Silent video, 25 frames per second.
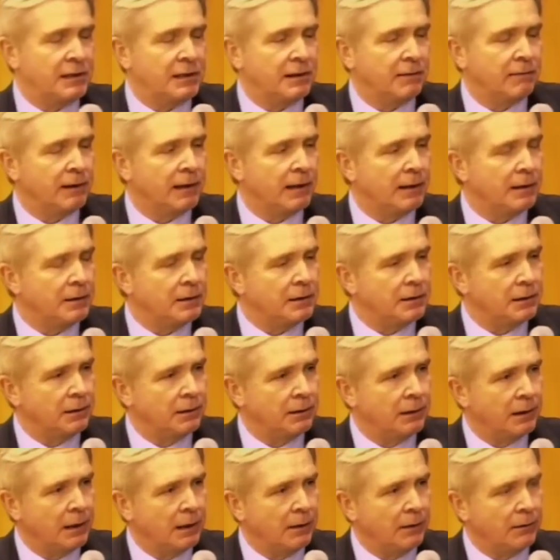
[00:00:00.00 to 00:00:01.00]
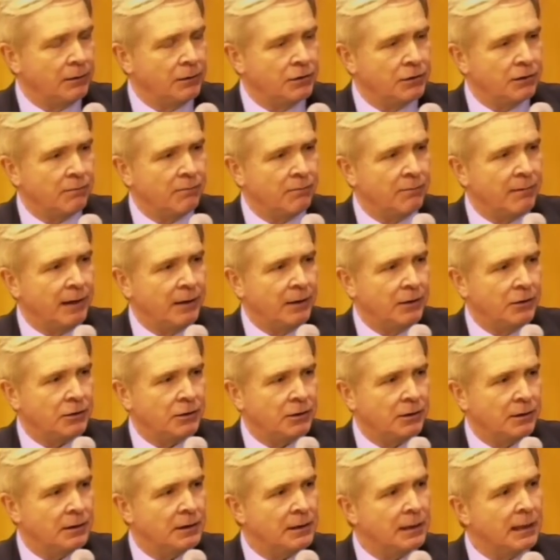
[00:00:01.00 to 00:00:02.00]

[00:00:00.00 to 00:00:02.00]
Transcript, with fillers: of London that John mentioned,